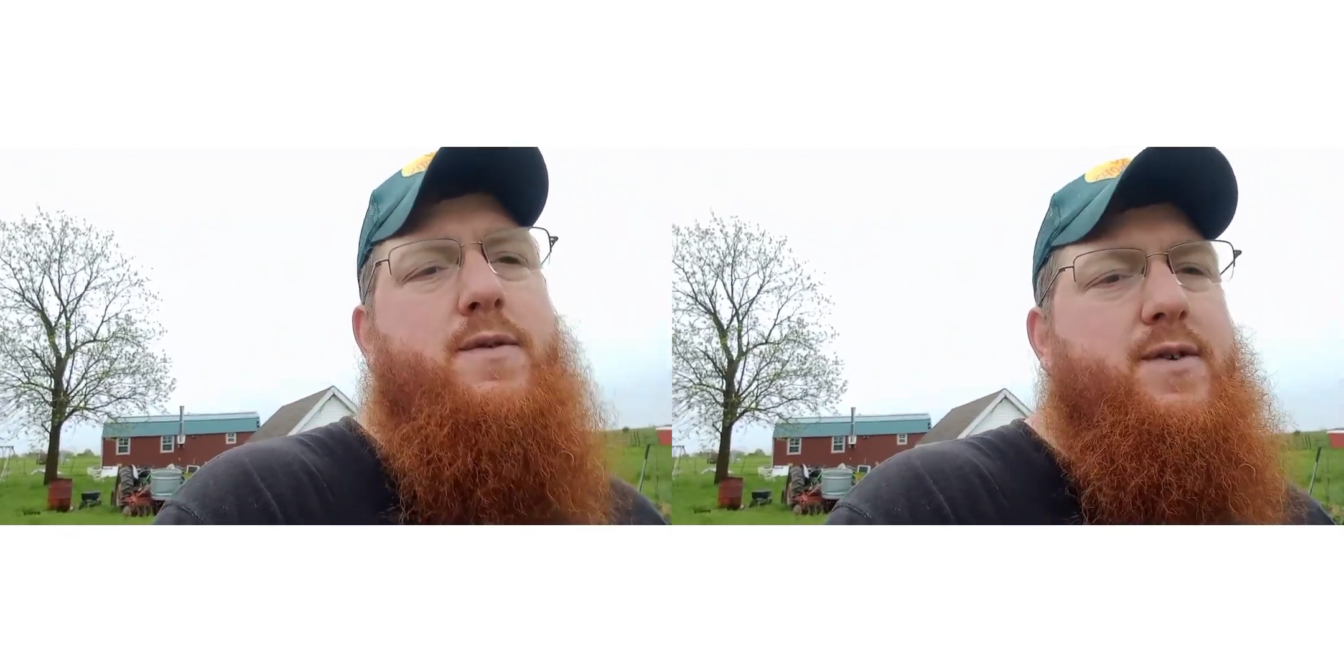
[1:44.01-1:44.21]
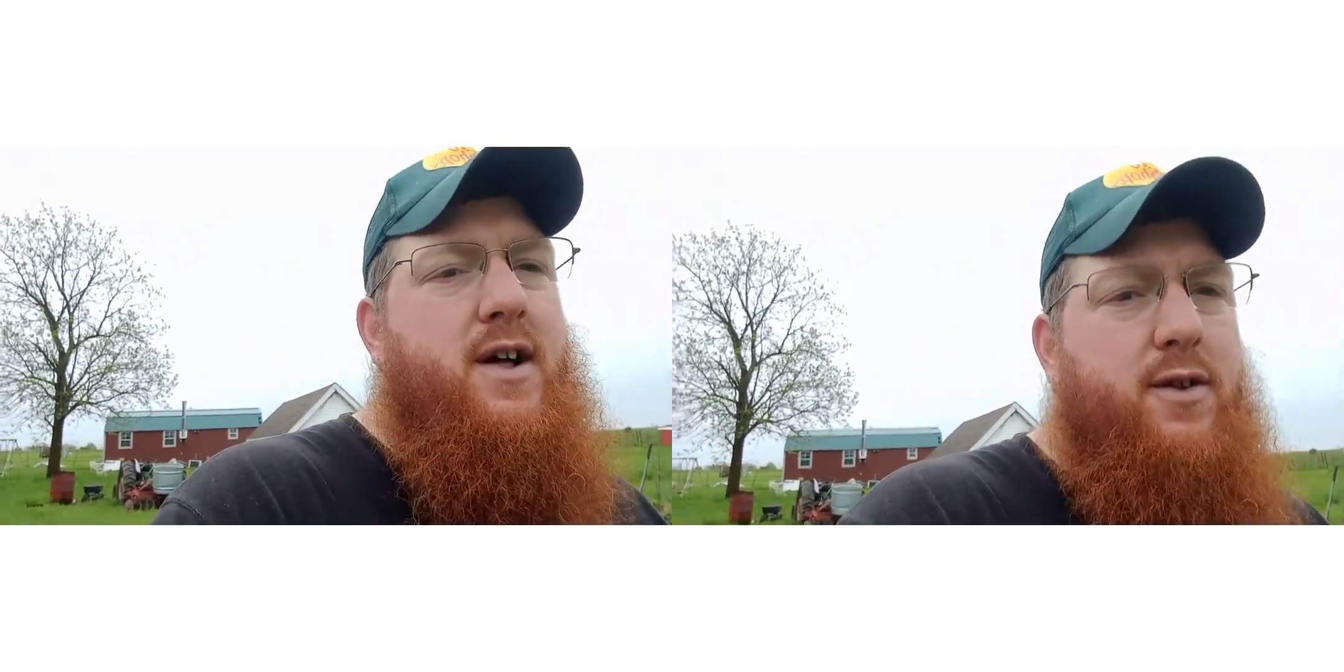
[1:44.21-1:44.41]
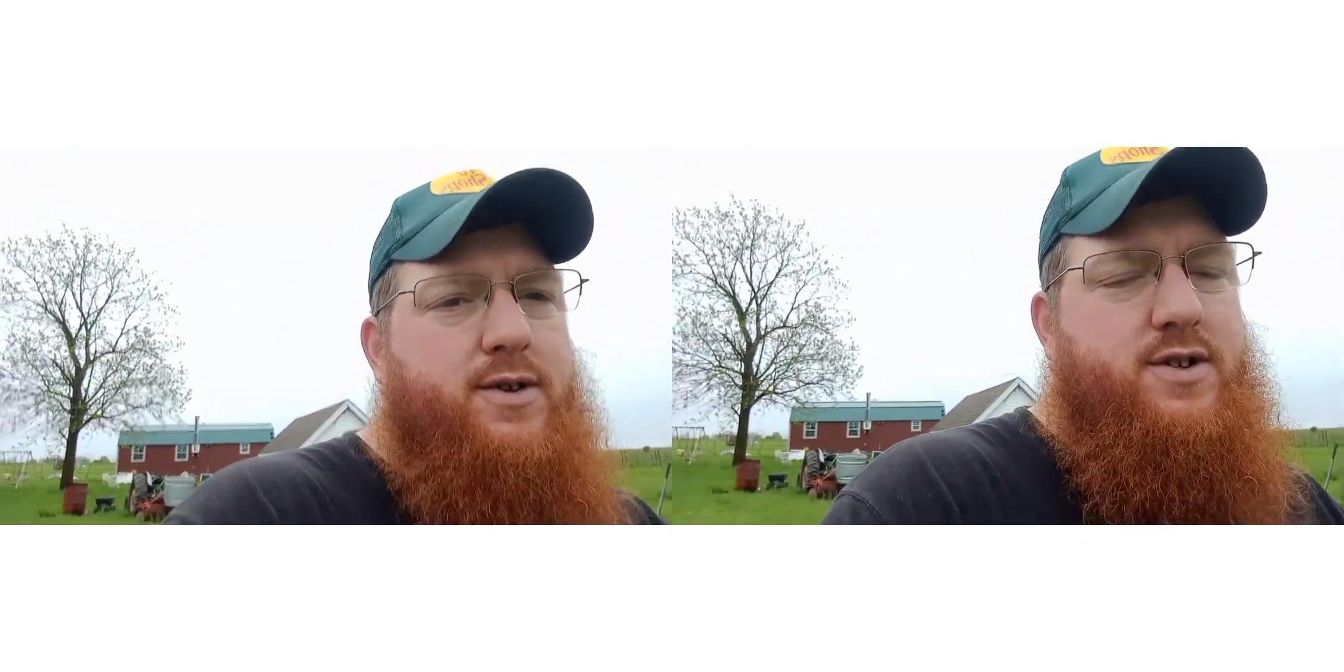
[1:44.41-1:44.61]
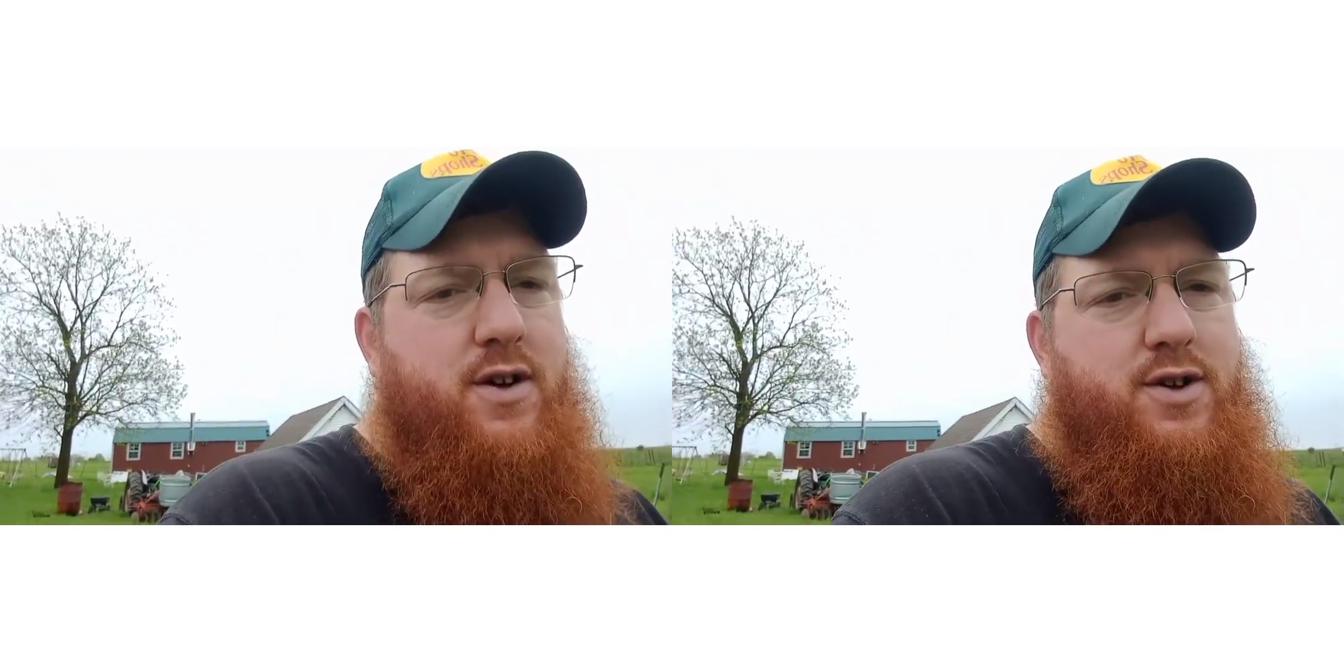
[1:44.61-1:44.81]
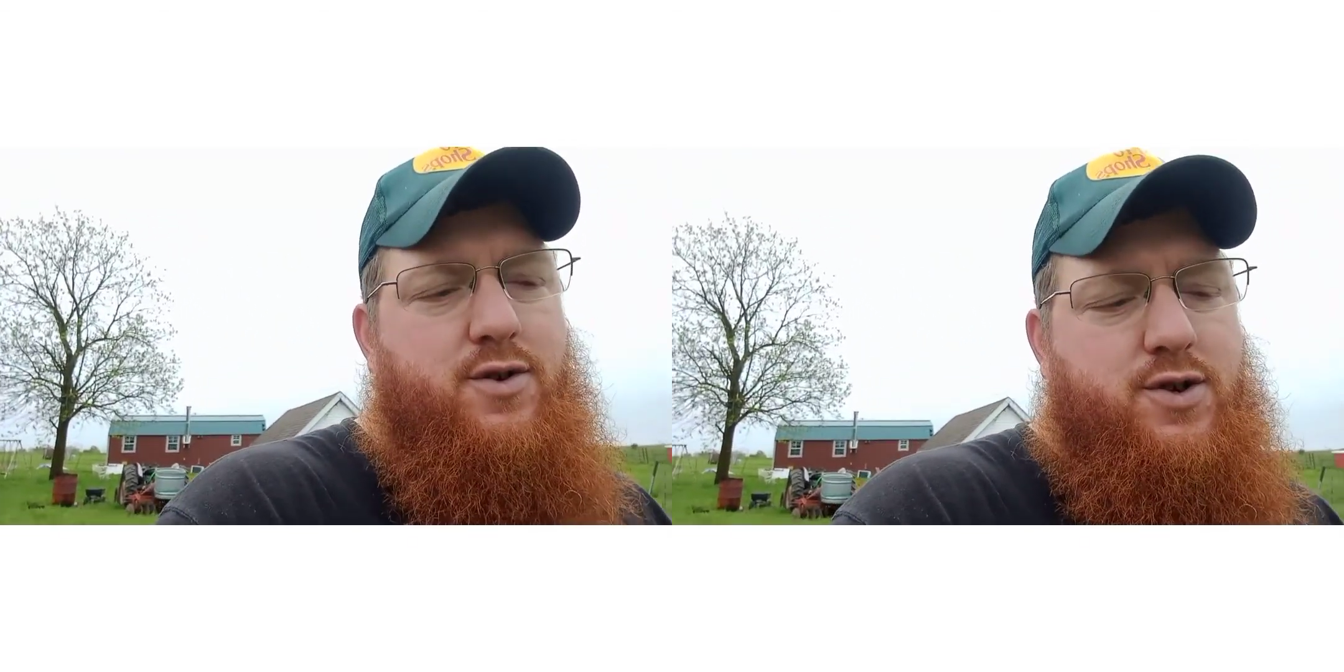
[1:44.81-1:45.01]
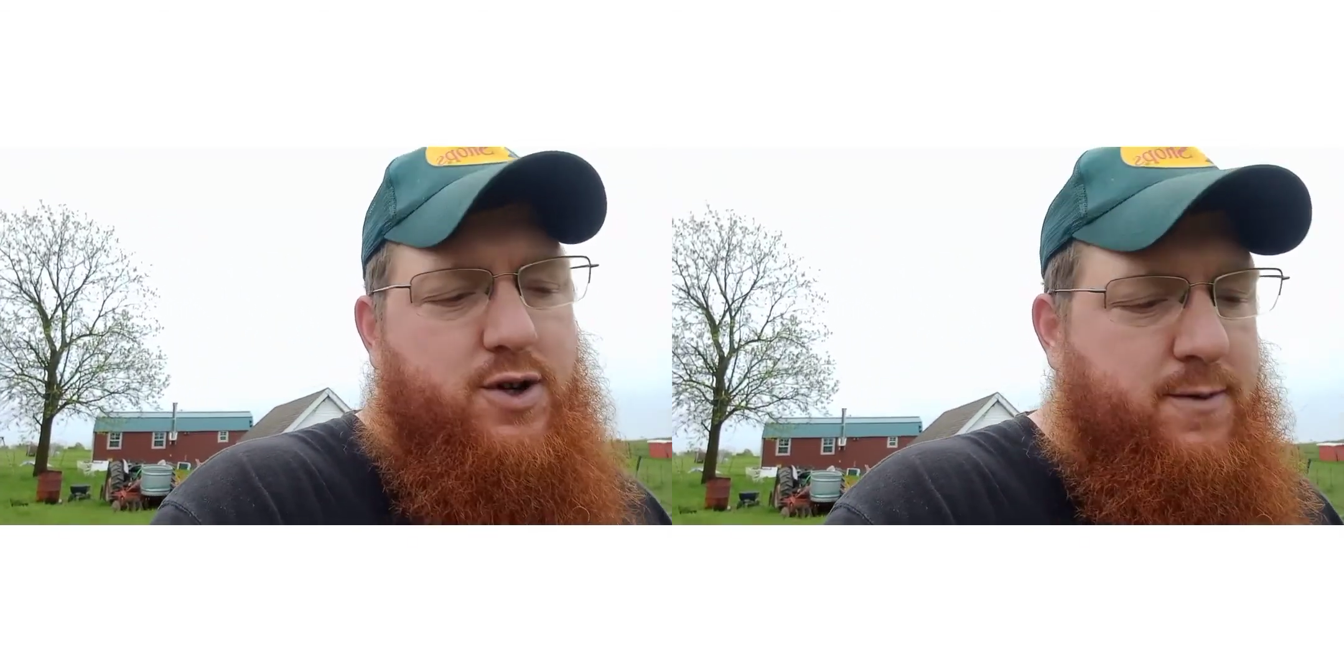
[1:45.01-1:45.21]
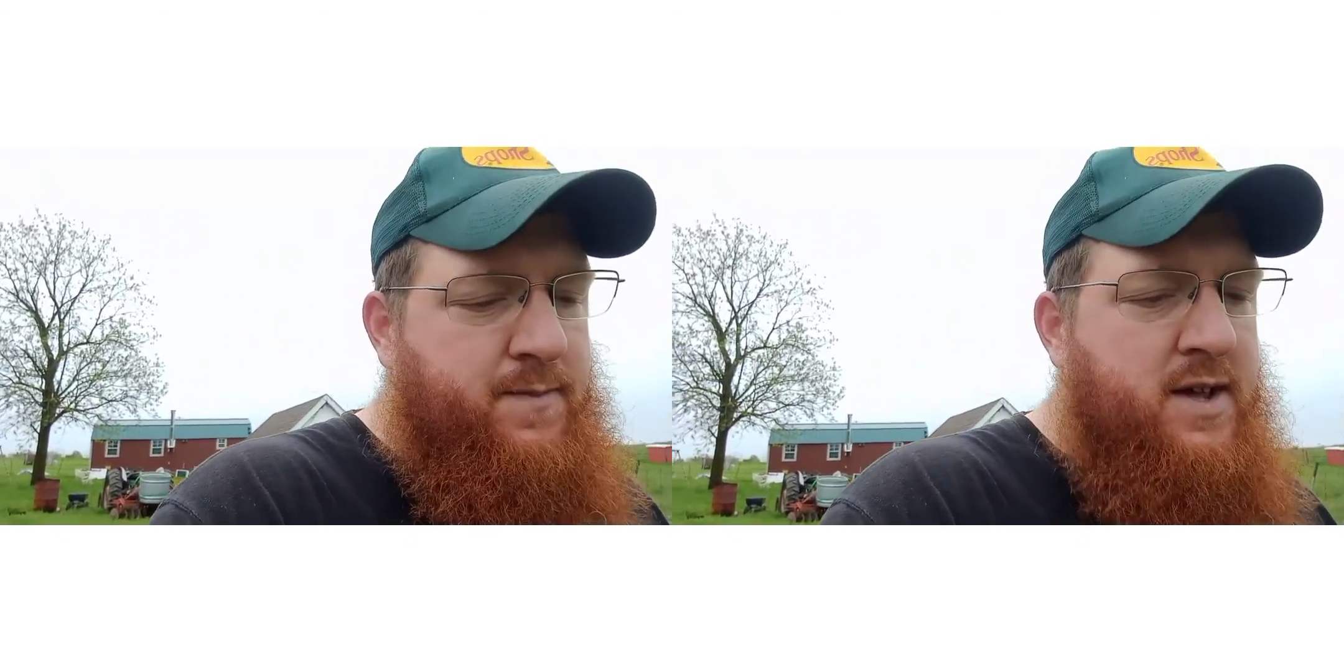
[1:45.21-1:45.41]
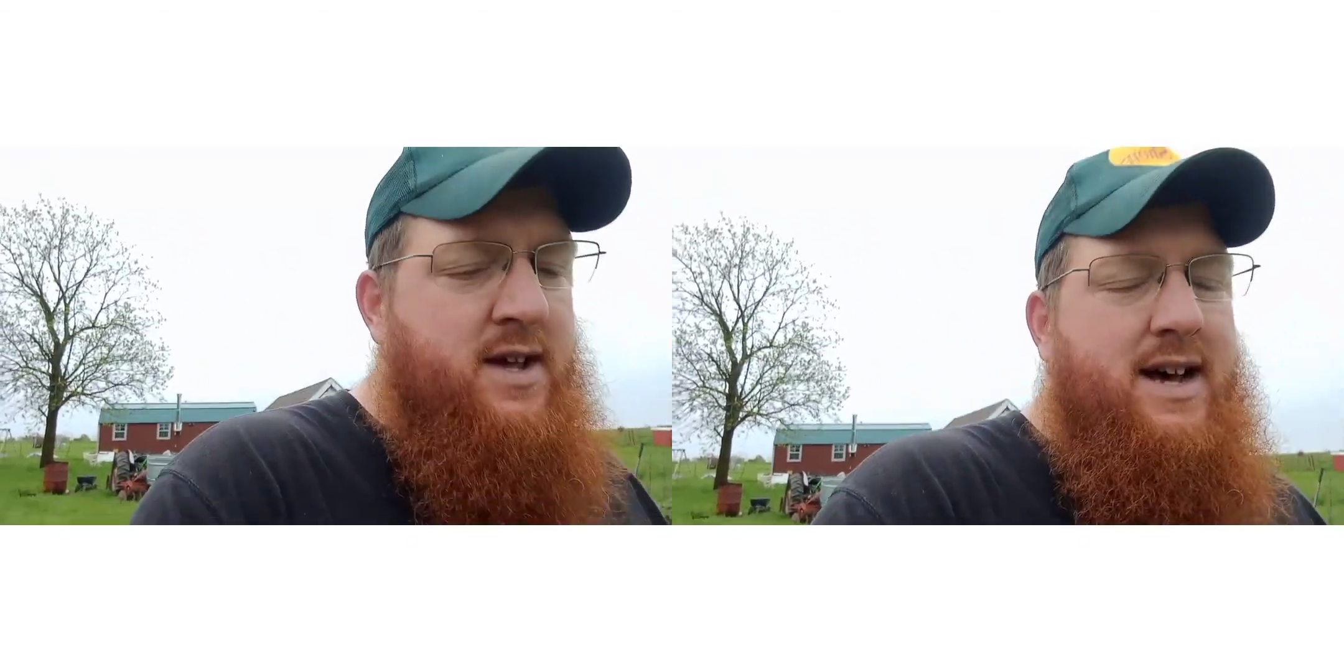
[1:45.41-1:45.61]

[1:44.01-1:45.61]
Follow us on YouTube.